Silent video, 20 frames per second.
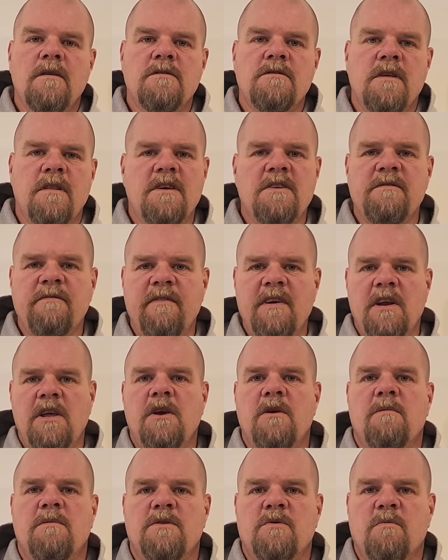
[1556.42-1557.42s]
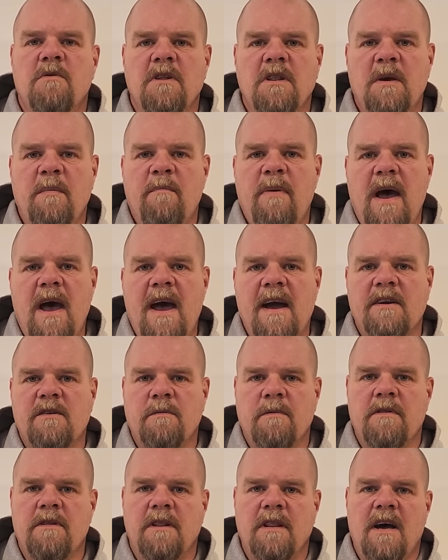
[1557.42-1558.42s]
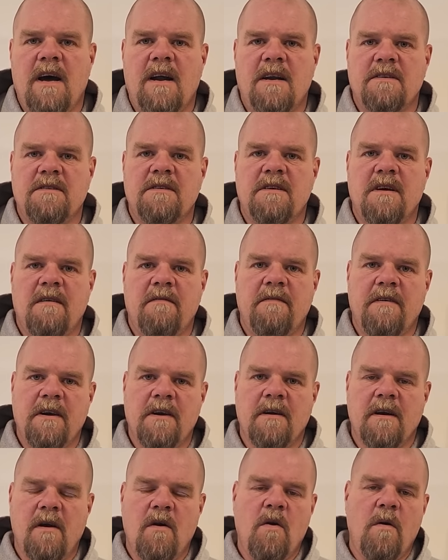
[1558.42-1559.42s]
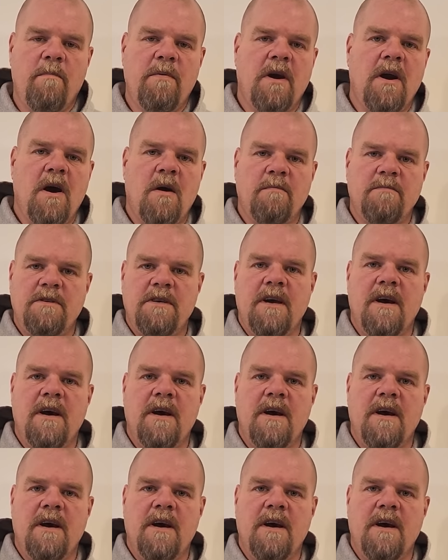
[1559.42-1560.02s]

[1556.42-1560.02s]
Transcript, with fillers: So this video was really packed with a lot of stuff here. I hope it helped you